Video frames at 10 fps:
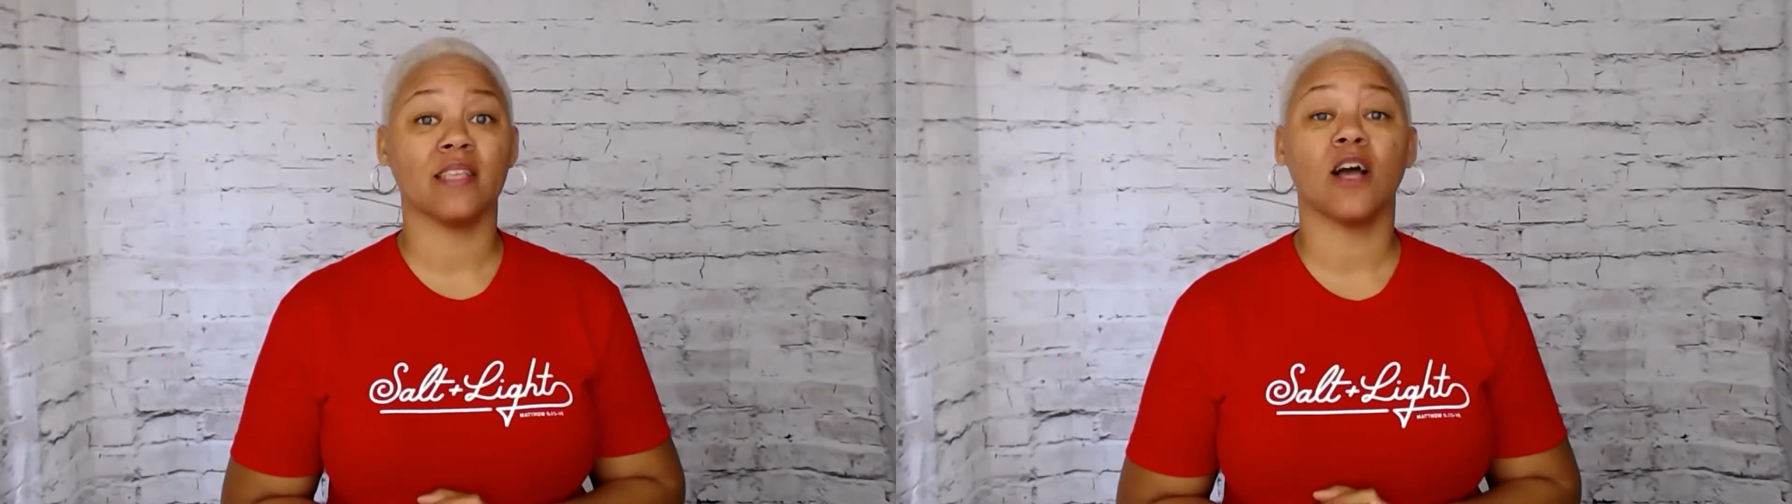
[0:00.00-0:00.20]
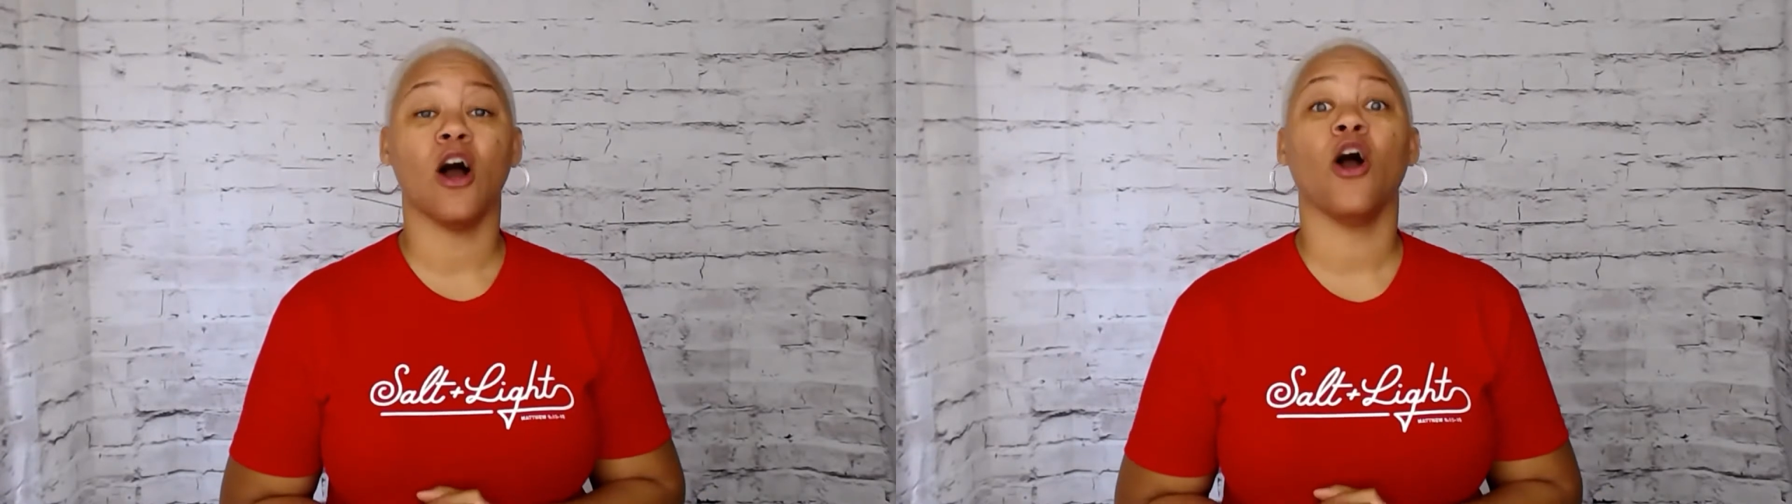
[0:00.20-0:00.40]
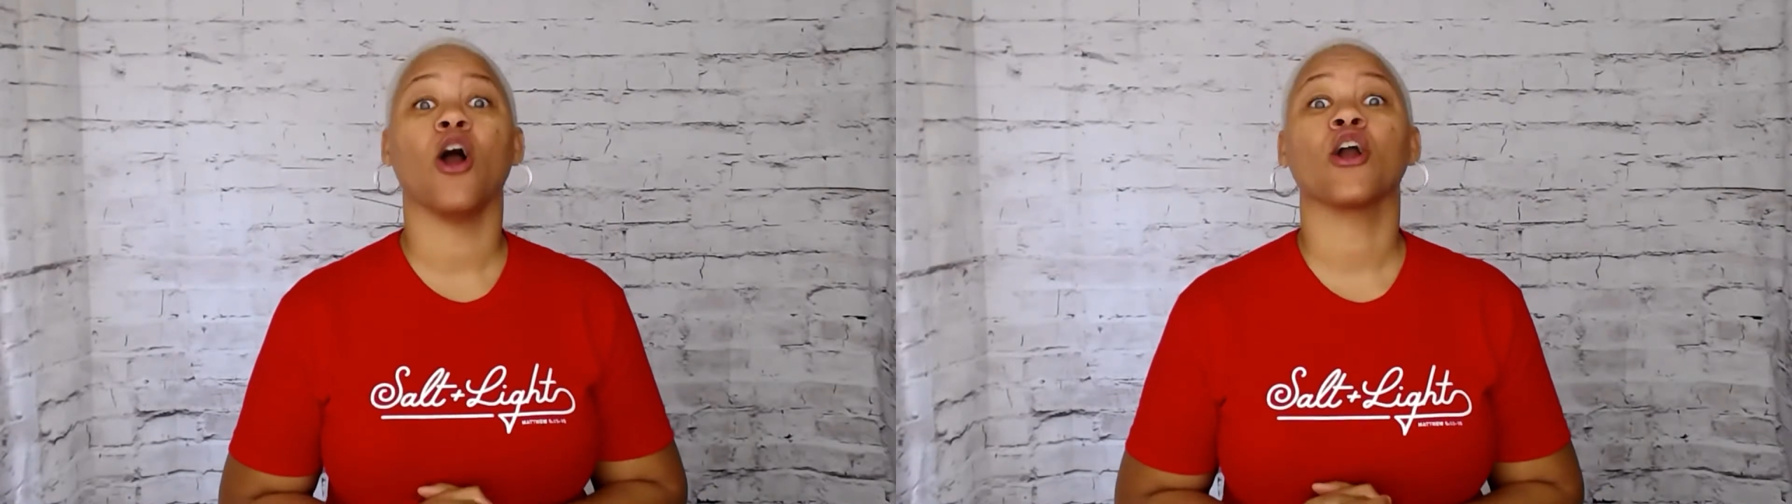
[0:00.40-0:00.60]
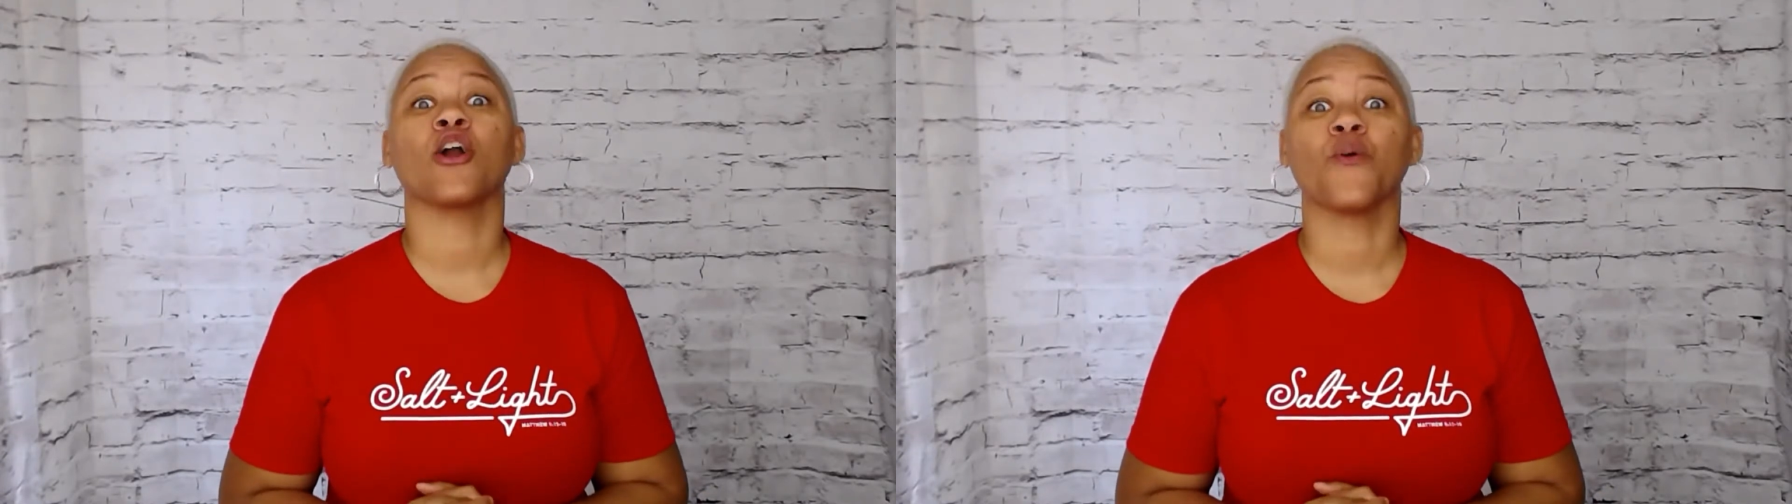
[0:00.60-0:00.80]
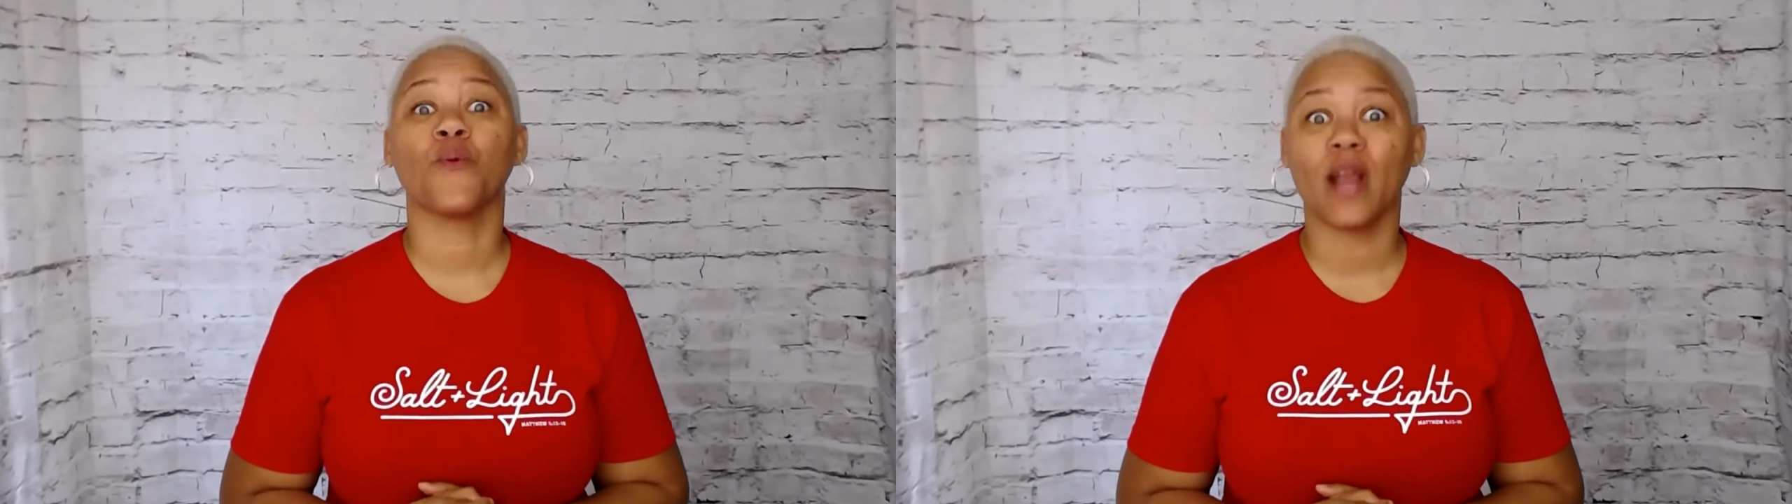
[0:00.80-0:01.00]
are a
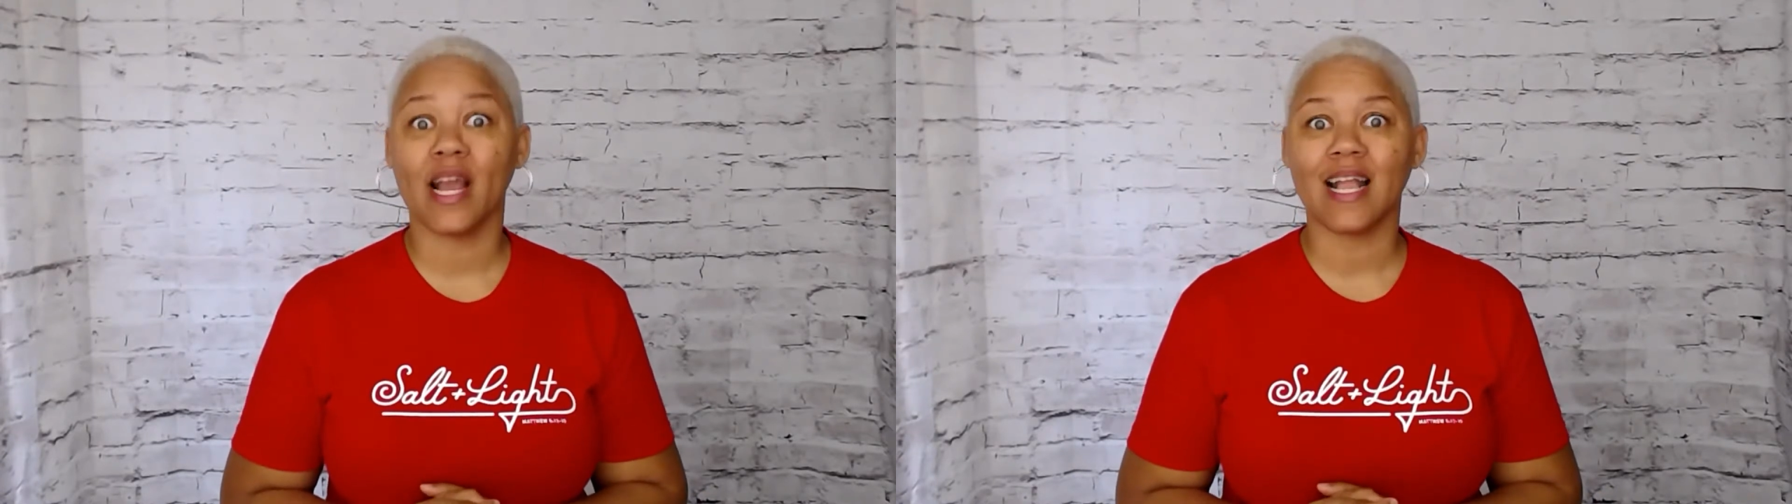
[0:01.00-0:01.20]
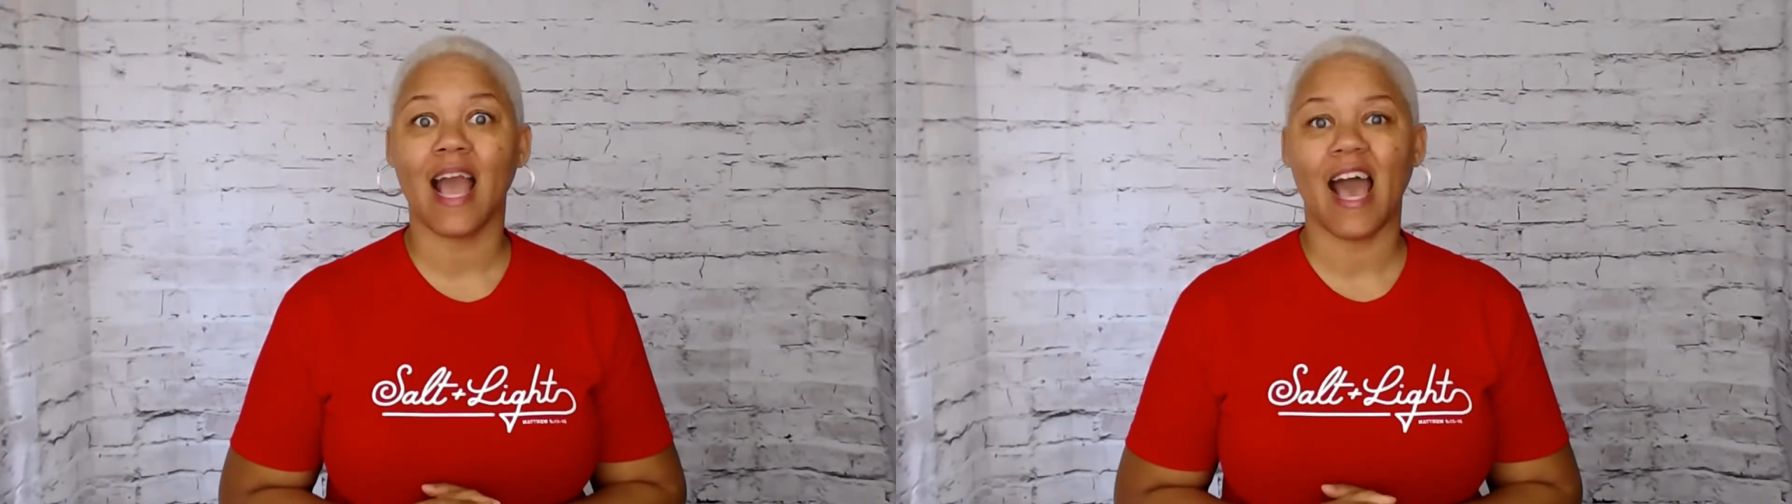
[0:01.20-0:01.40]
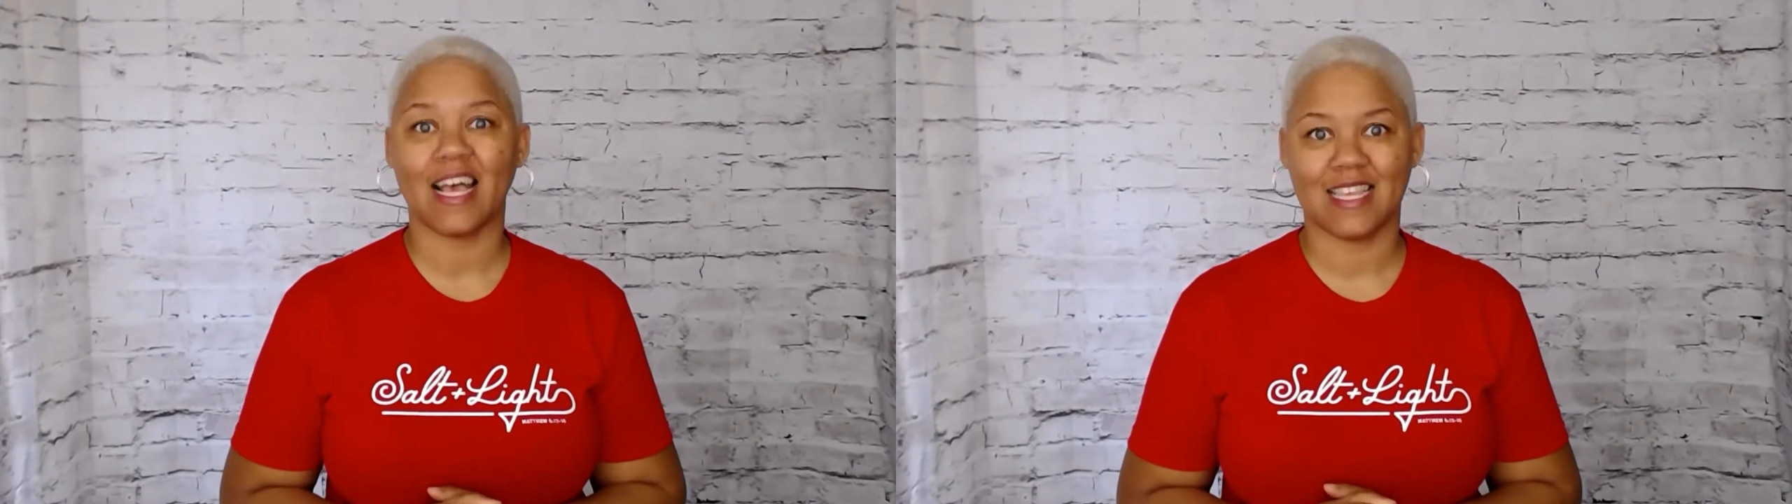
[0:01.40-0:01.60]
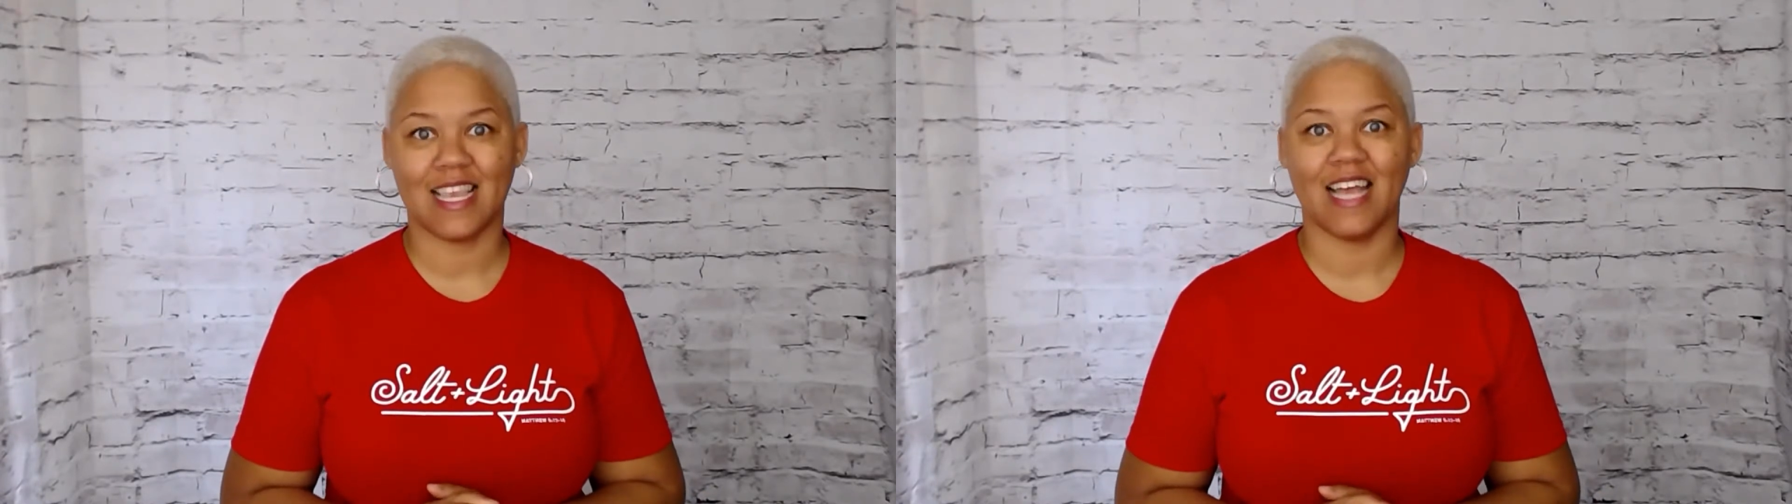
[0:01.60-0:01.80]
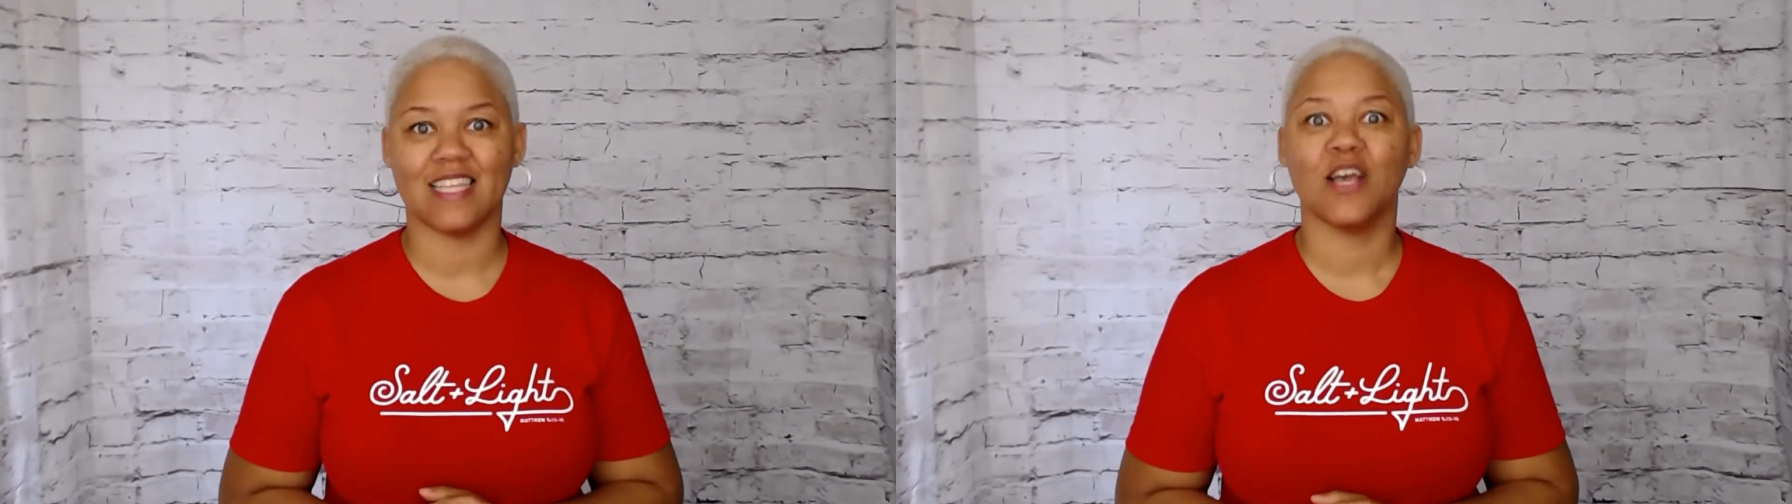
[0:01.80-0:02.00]
great asset